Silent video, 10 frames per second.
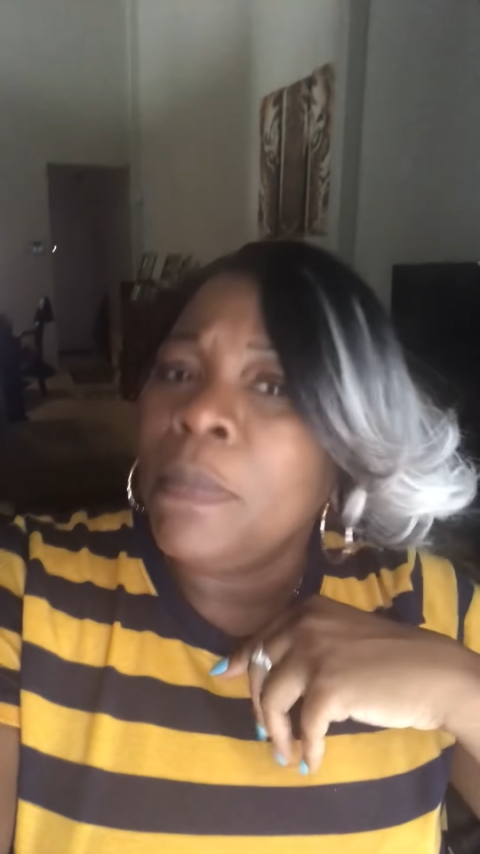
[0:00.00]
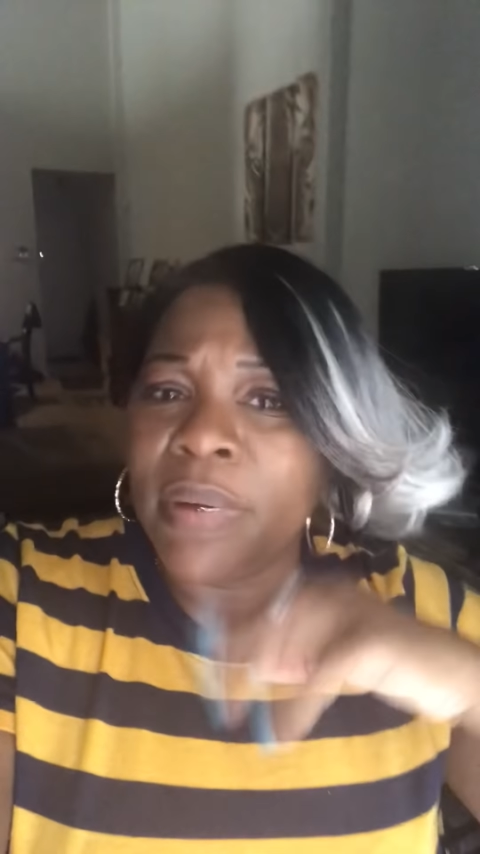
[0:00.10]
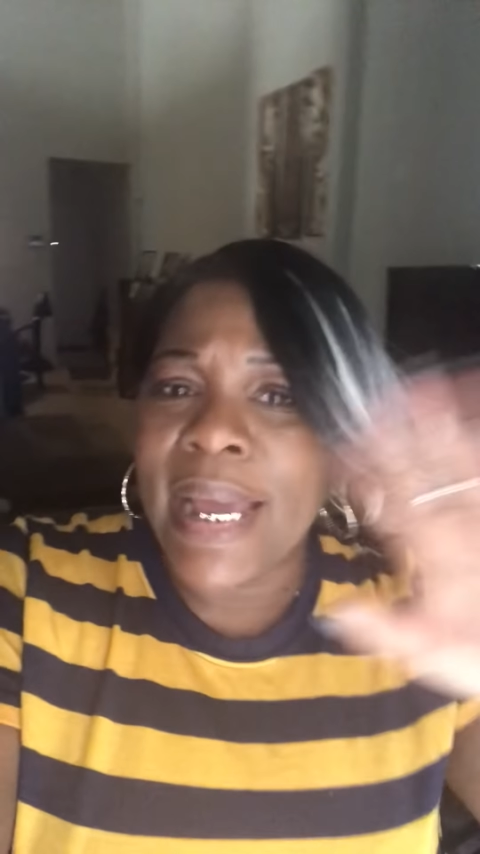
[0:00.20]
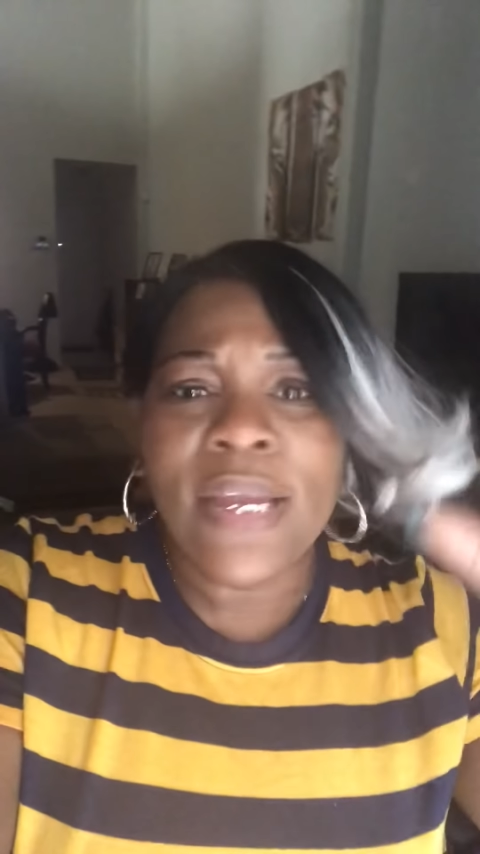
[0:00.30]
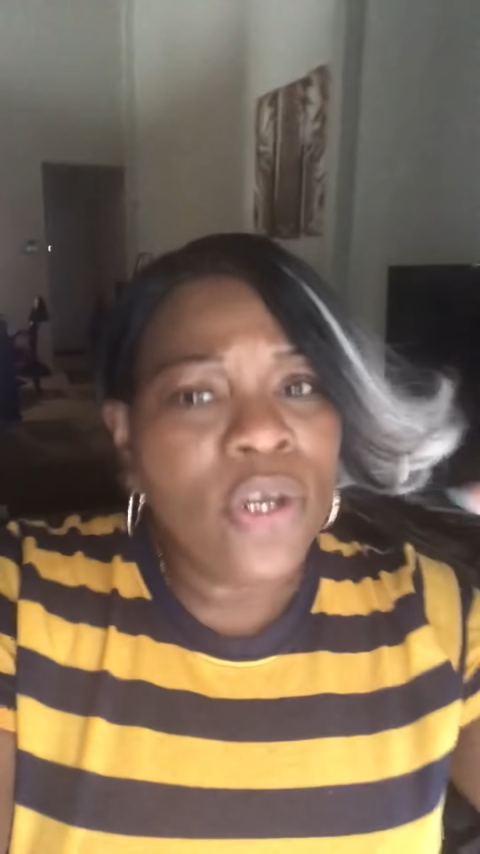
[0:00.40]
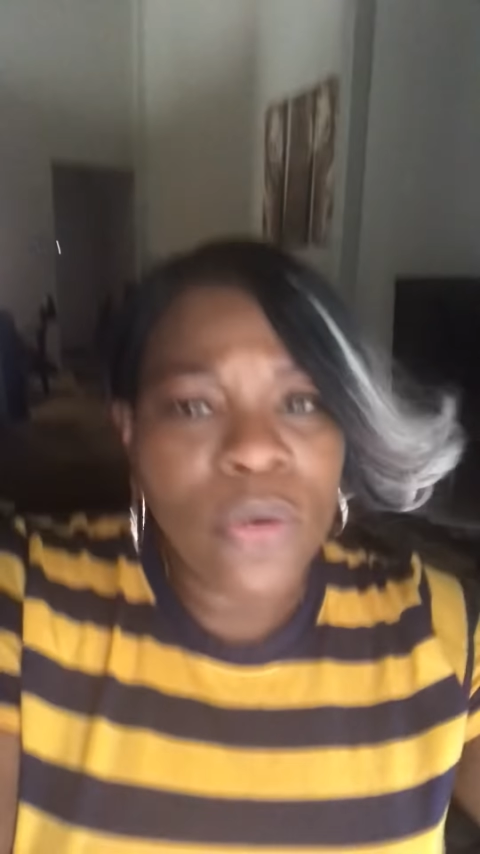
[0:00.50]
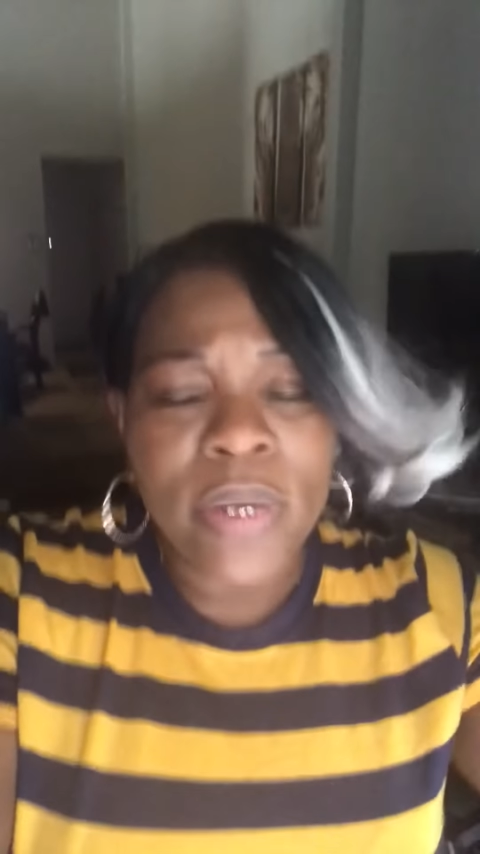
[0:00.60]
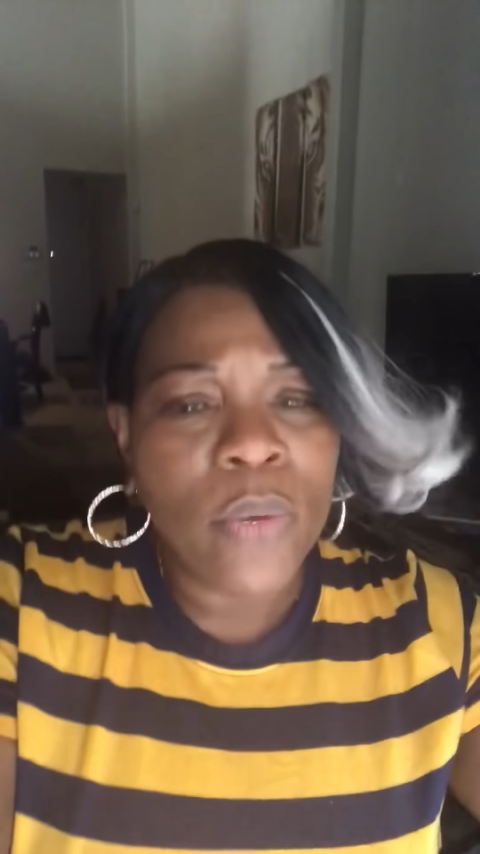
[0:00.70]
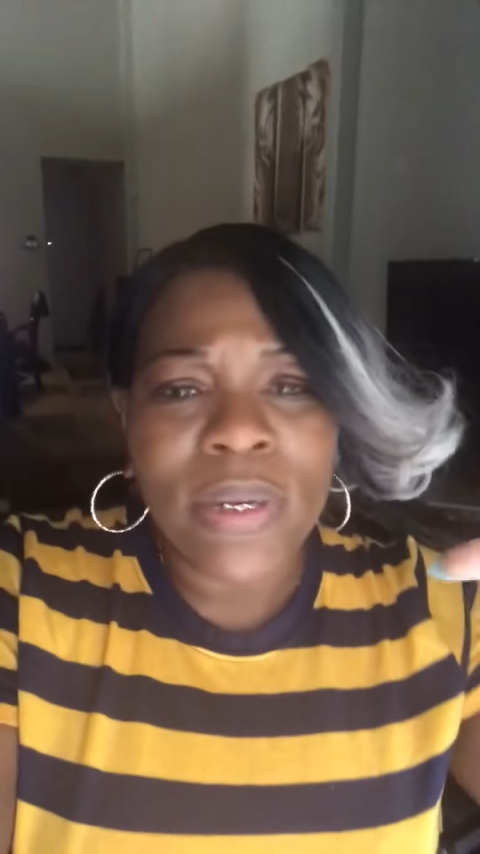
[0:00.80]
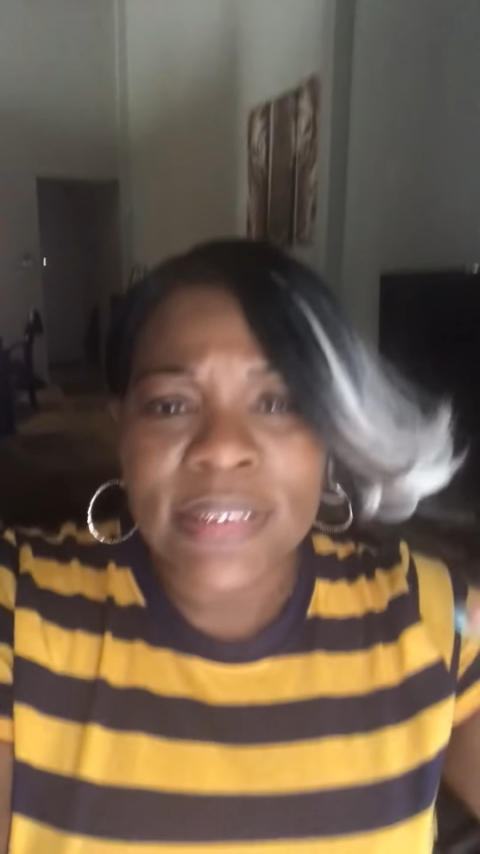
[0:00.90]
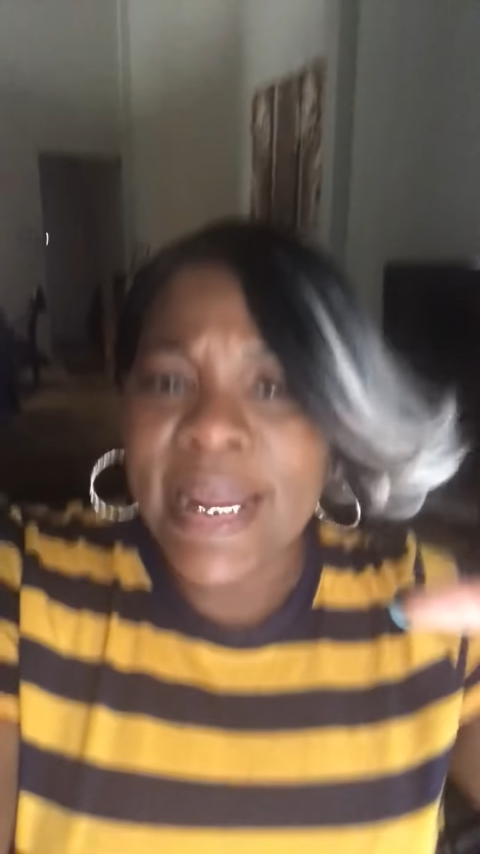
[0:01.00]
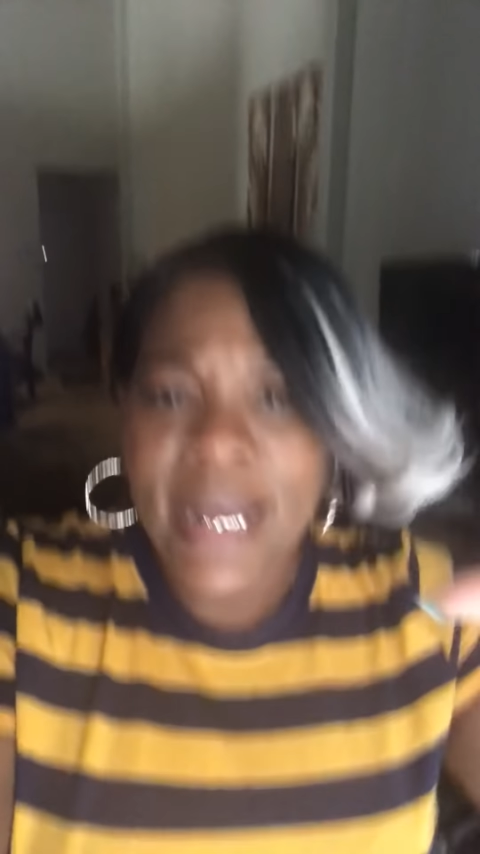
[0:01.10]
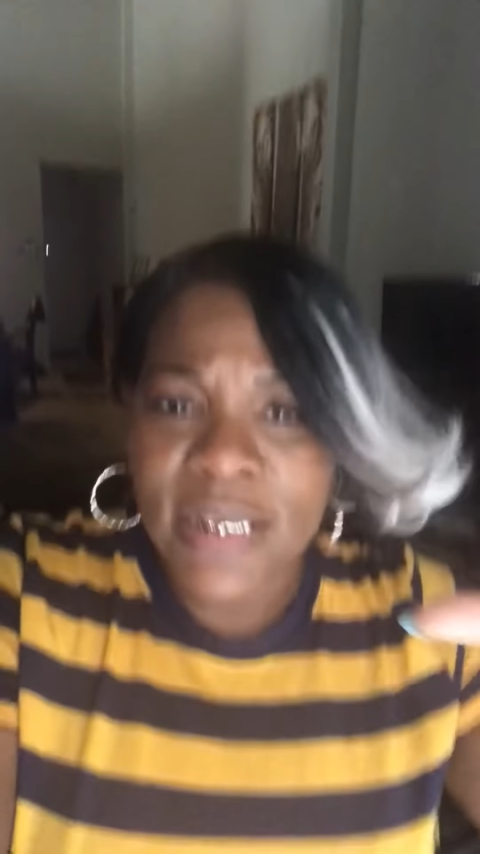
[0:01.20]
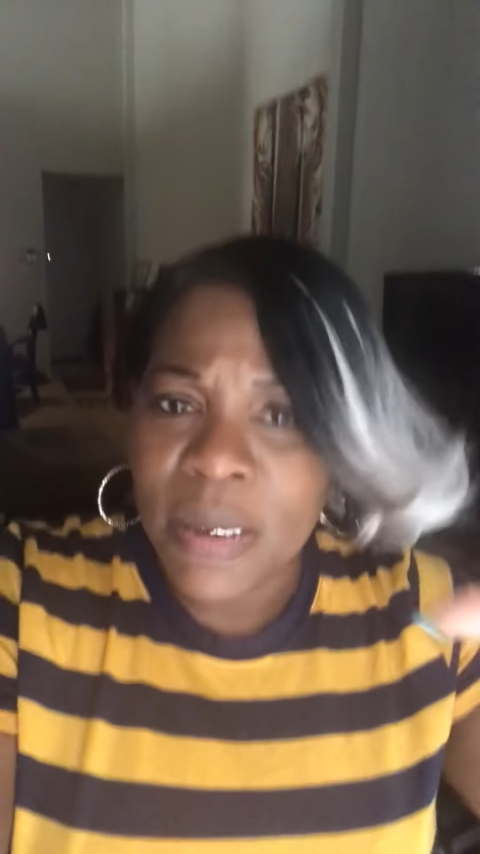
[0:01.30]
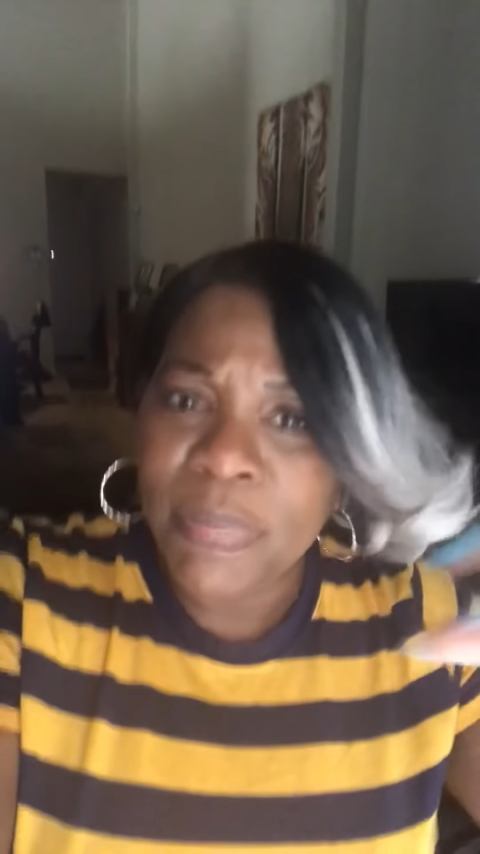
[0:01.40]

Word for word: but I knew it was not going to